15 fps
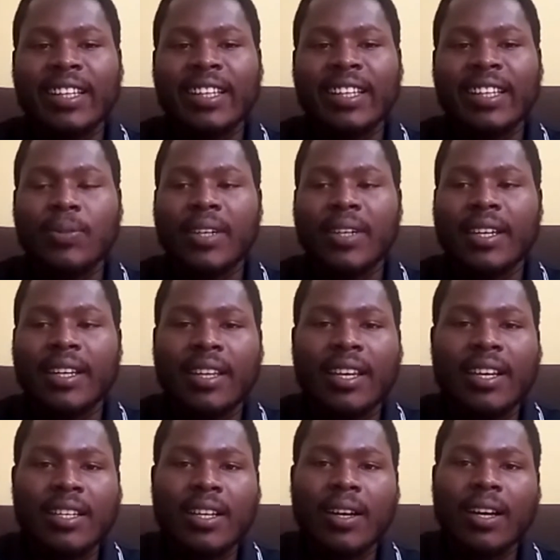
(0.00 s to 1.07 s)
that we can
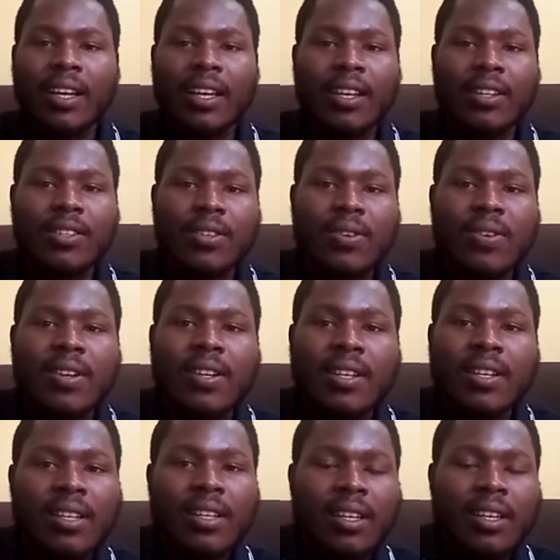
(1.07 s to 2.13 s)
get our hands on
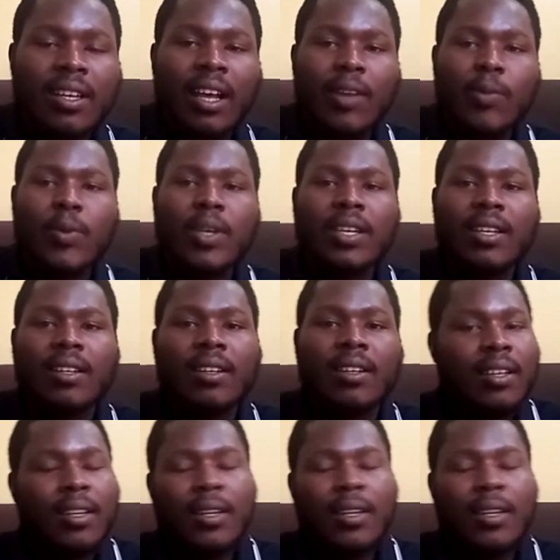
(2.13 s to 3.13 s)
and we yeah